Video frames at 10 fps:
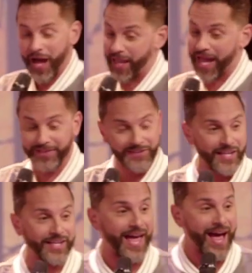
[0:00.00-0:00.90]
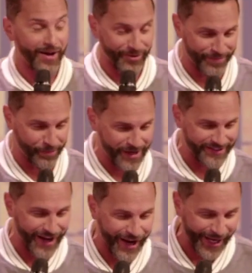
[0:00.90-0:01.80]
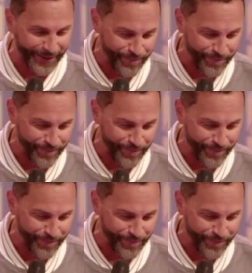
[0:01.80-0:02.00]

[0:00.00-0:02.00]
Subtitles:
I like to sing loud. Praise God.